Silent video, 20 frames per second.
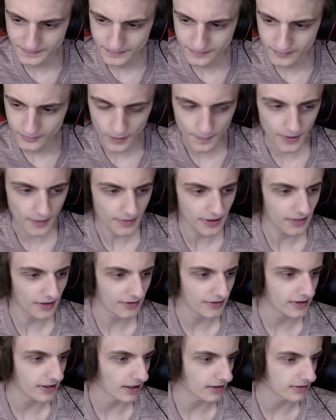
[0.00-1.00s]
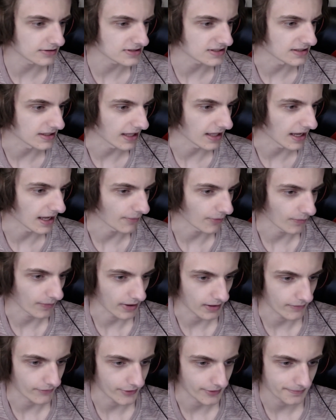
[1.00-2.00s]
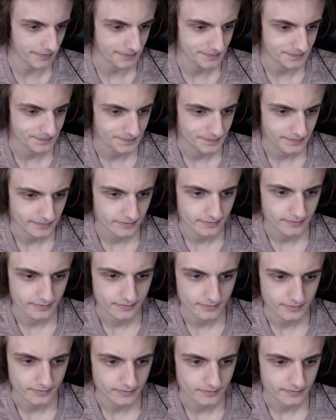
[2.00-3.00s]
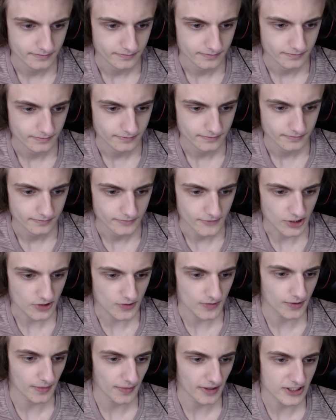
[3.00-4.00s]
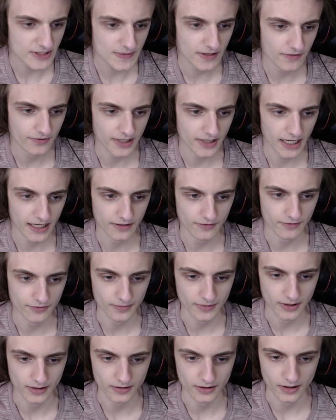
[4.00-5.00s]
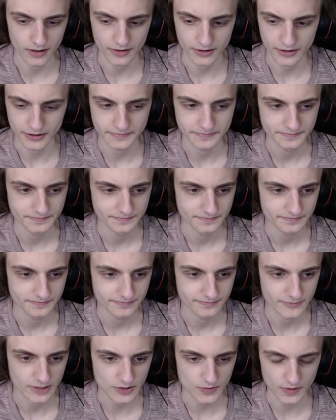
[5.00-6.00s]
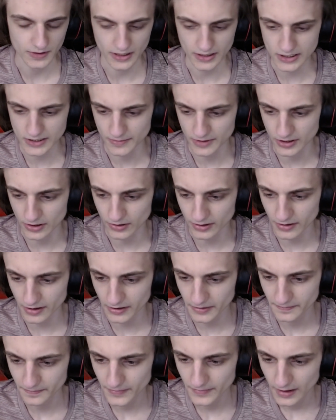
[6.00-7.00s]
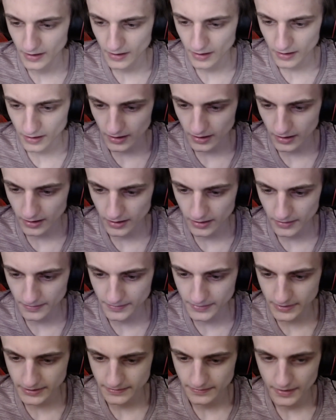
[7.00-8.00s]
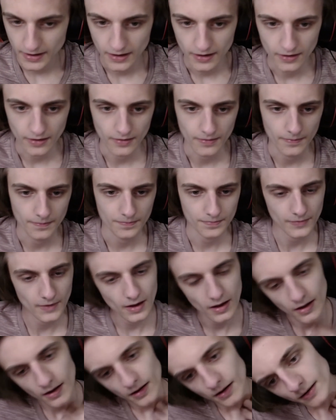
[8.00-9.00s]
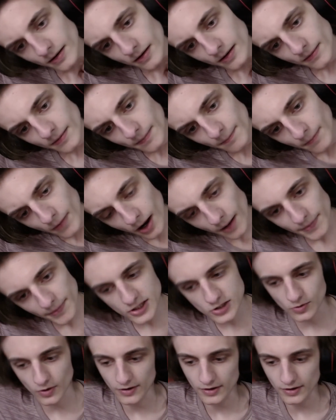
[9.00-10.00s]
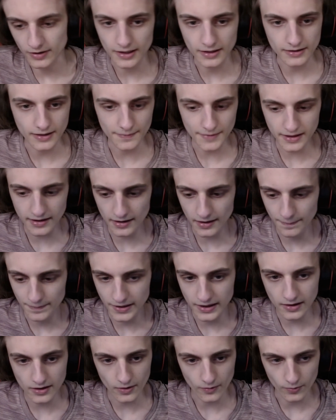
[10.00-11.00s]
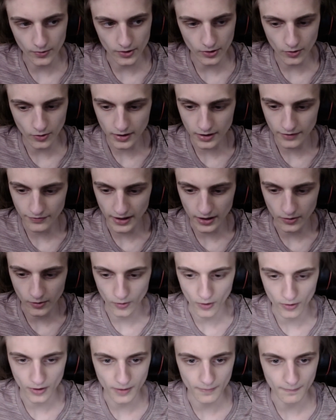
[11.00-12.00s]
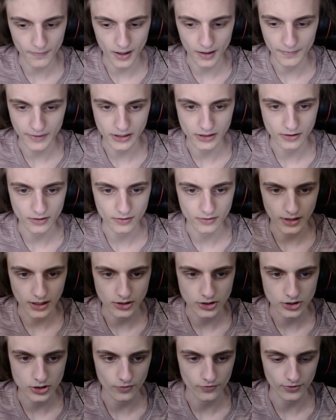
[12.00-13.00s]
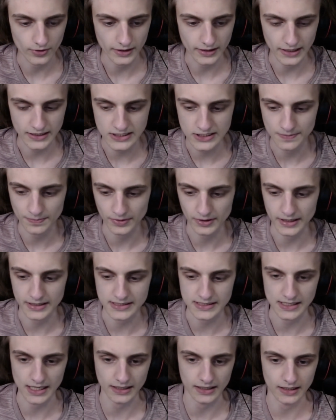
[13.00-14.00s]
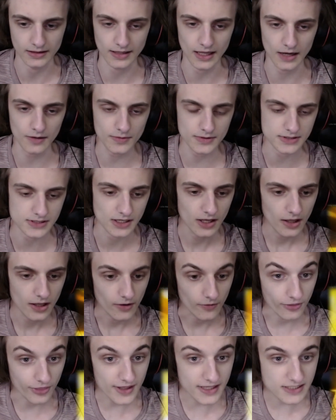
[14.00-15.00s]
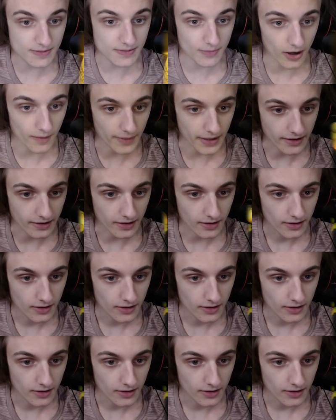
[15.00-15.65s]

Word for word: They're probably the other characters in the game or whatever. This one reminds me of Kite from Hunter Hunter. This one next to Madoka there. Um, Mommy's one. Let, let me get a peek at real quick of that grown-up mommy they showed for like a split second. That was this mommy.